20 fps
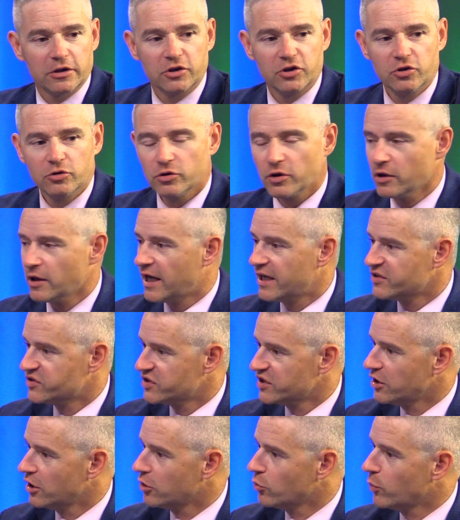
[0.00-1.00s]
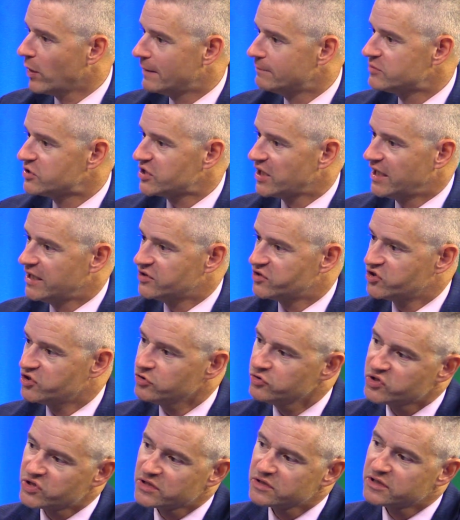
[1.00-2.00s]
utilizing our websites,
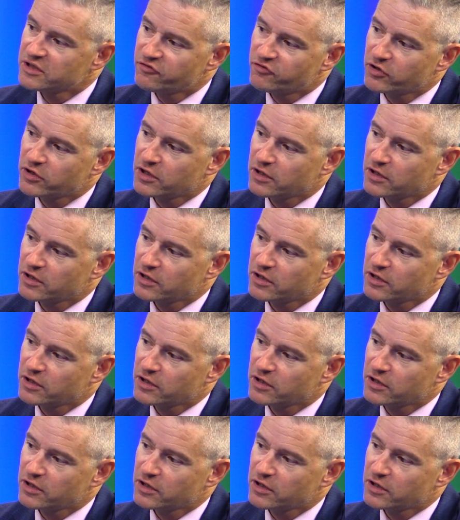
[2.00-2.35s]
using different